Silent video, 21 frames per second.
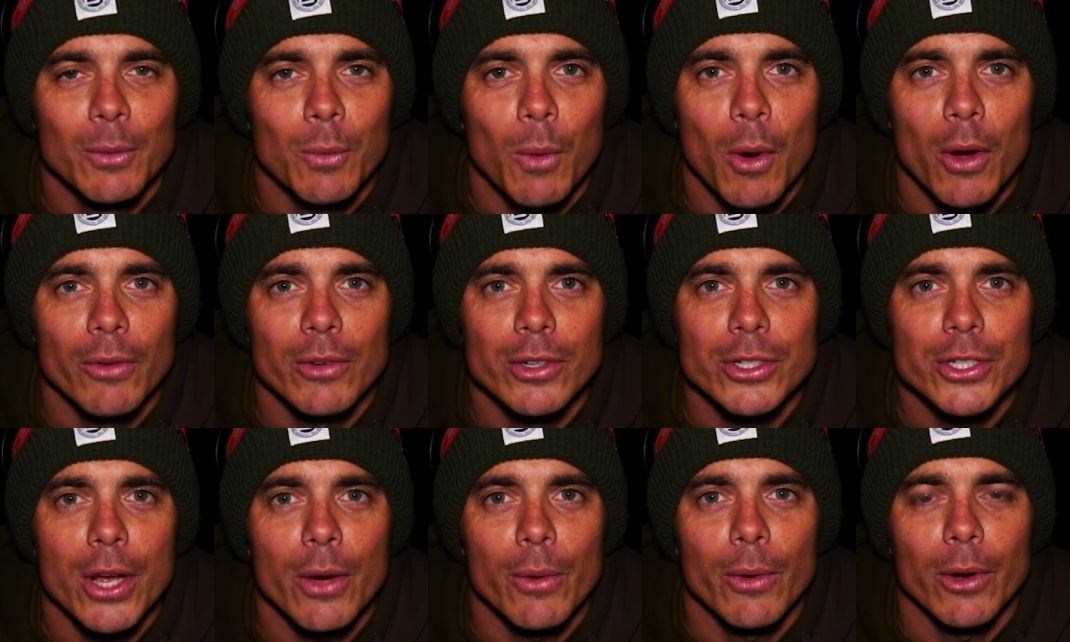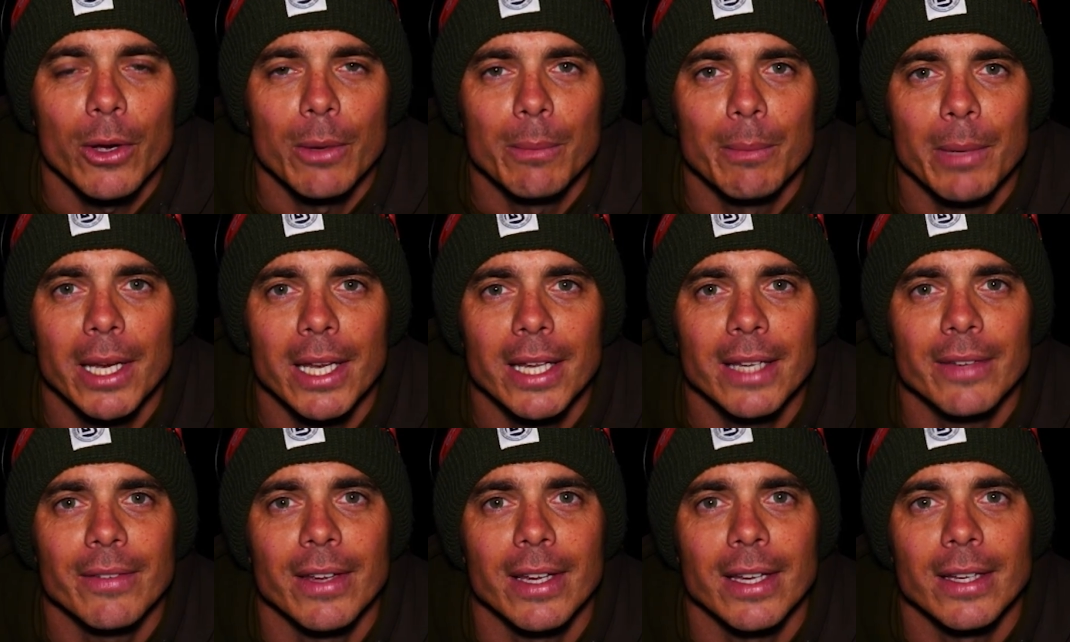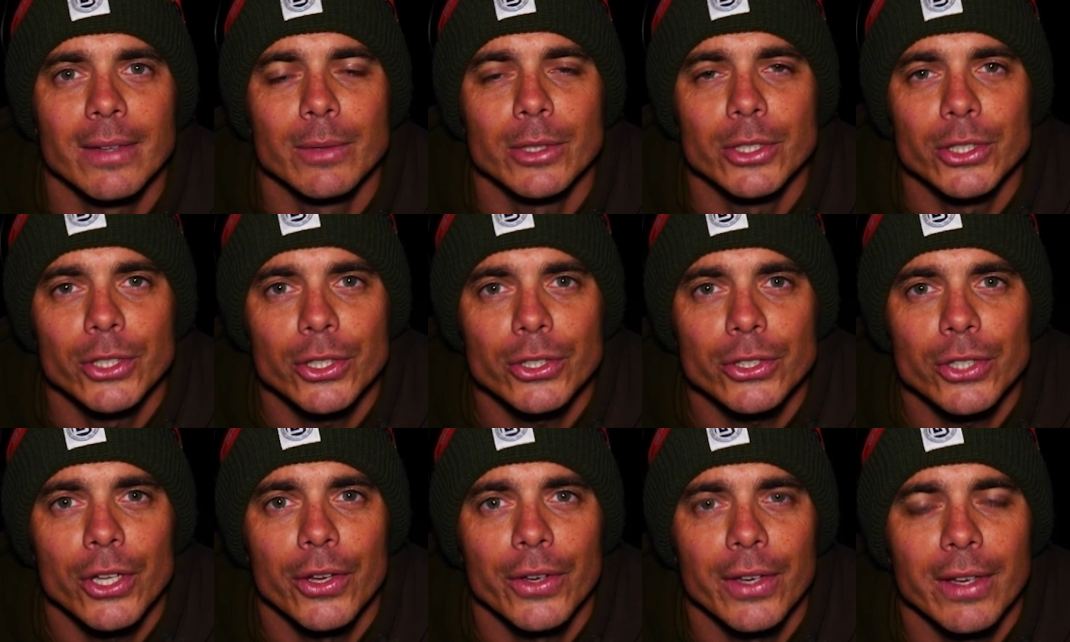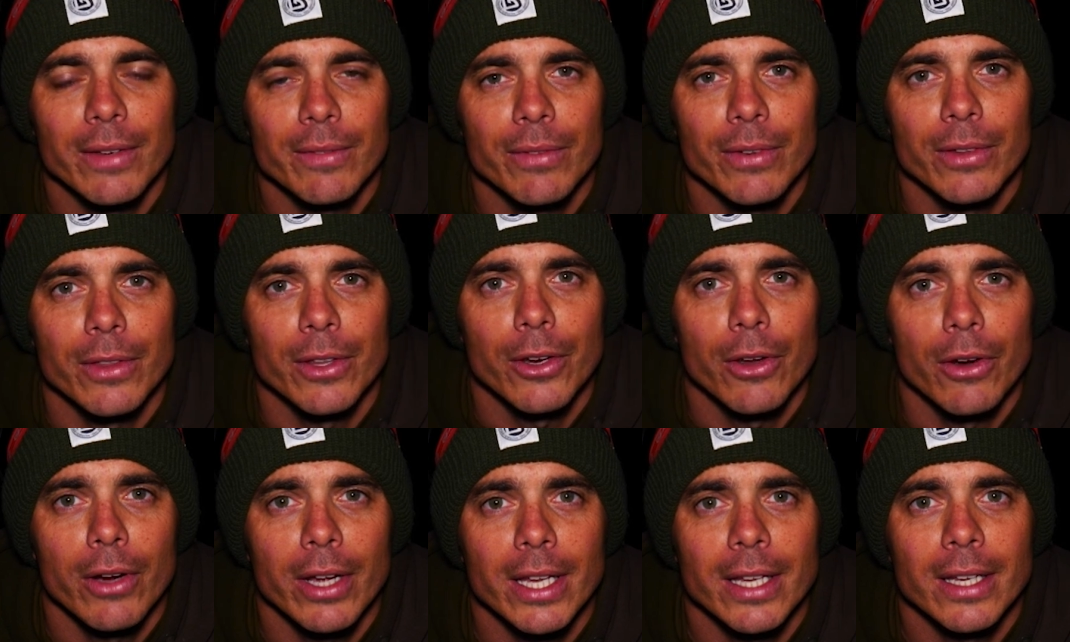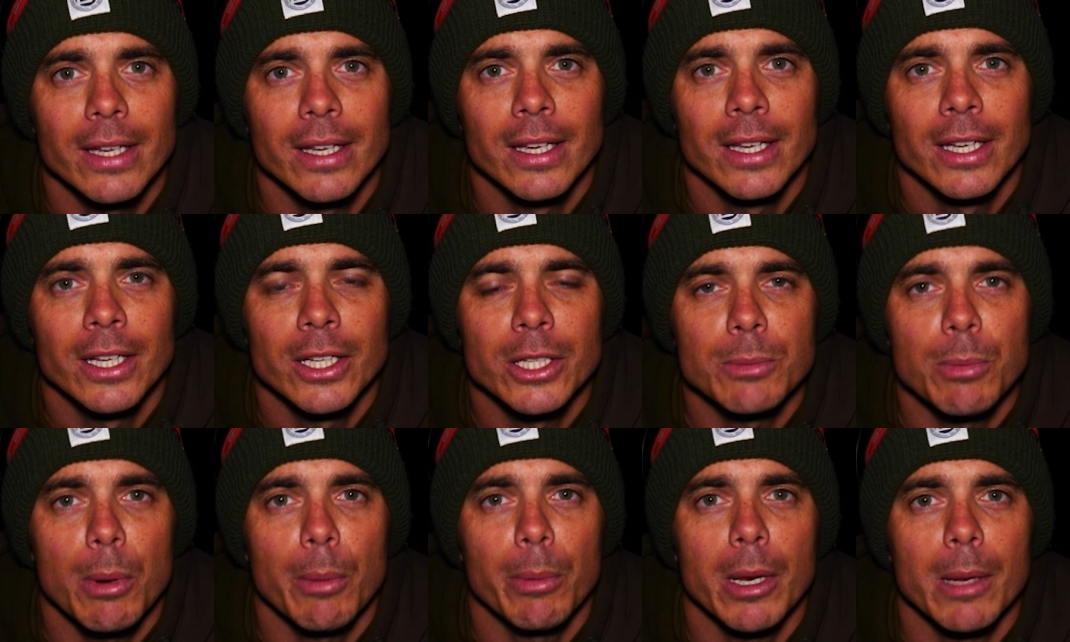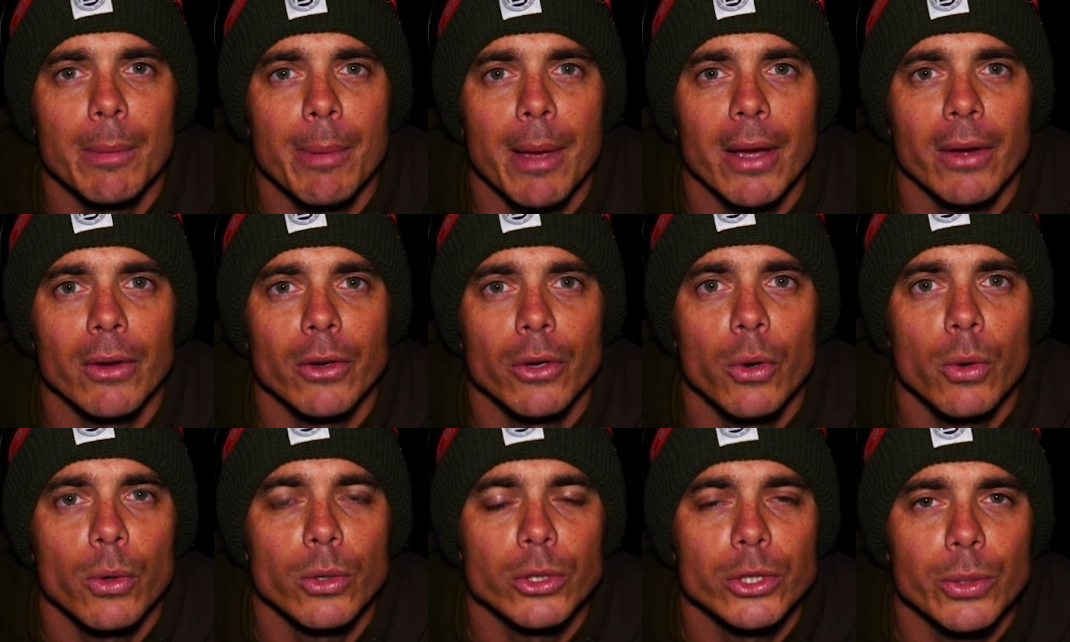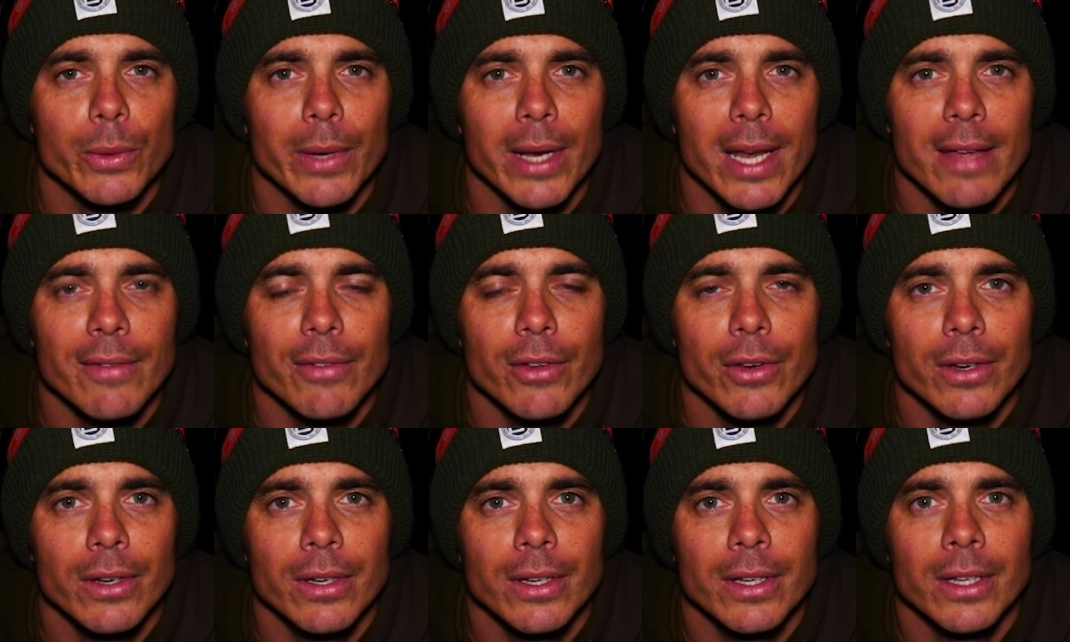What a result, I couldn't believe it. We just turned in for the night. It's probably about 11:15.